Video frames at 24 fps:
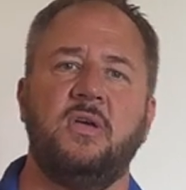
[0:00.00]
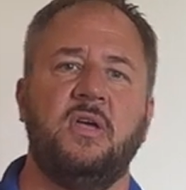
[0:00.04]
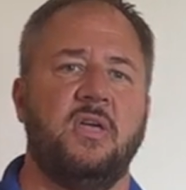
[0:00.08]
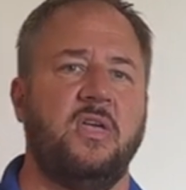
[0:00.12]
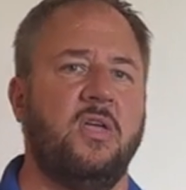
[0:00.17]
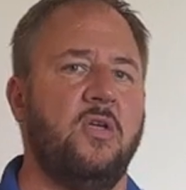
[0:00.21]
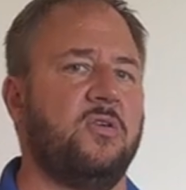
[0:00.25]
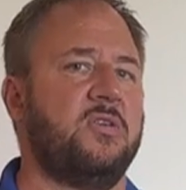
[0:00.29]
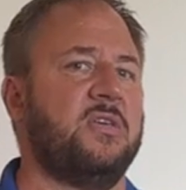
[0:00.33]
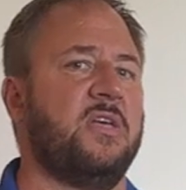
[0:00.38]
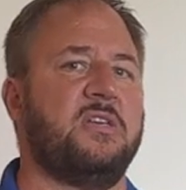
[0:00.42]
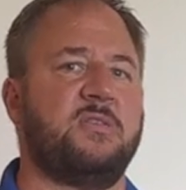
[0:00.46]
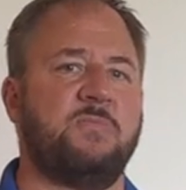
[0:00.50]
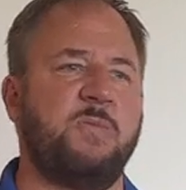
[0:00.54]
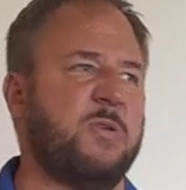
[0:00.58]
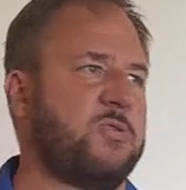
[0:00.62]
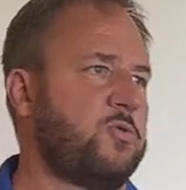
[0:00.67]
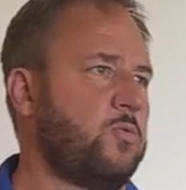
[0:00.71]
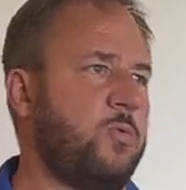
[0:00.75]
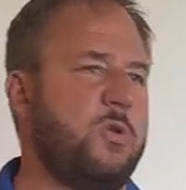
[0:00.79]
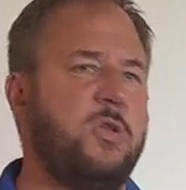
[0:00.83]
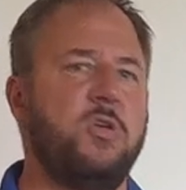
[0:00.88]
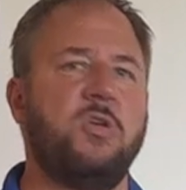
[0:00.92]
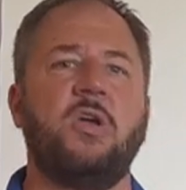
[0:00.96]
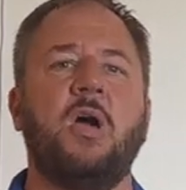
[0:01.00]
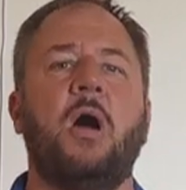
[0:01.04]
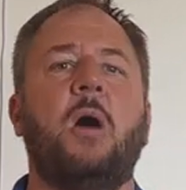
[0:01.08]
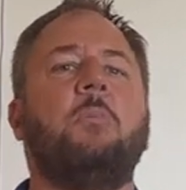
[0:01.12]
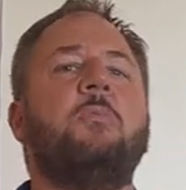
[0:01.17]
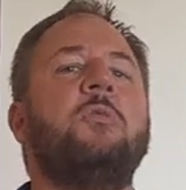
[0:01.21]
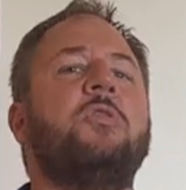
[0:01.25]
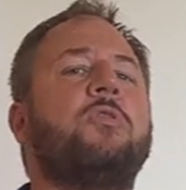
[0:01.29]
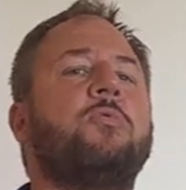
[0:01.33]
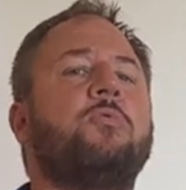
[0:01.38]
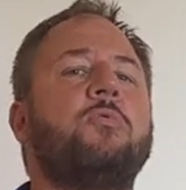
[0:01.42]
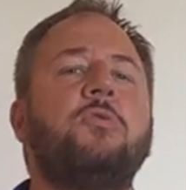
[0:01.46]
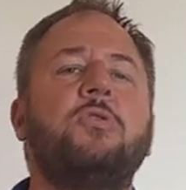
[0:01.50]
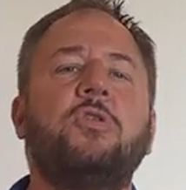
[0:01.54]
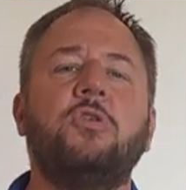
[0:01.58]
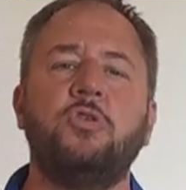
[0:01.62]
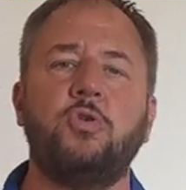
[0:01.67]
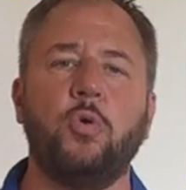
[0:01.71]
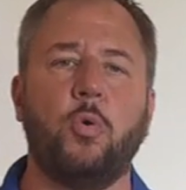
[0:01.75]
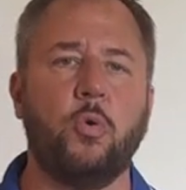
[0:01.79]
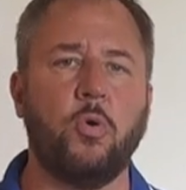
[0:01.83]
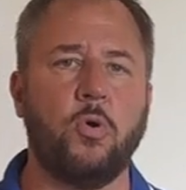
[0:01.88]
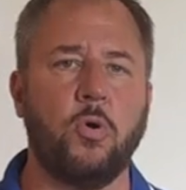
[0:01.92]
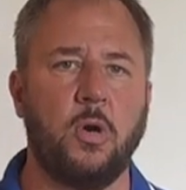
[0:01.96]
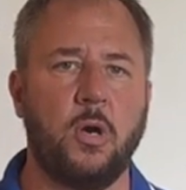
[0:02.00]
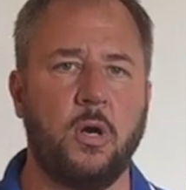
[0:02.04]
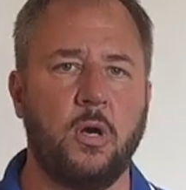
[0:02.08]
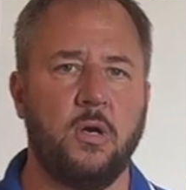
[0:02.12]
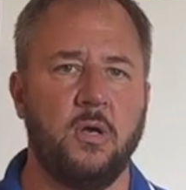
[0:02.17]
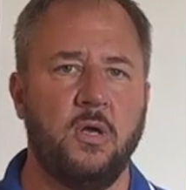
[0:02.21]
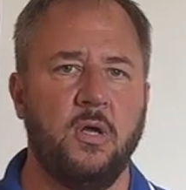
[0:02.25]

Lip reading: You know, especially when you come through the door,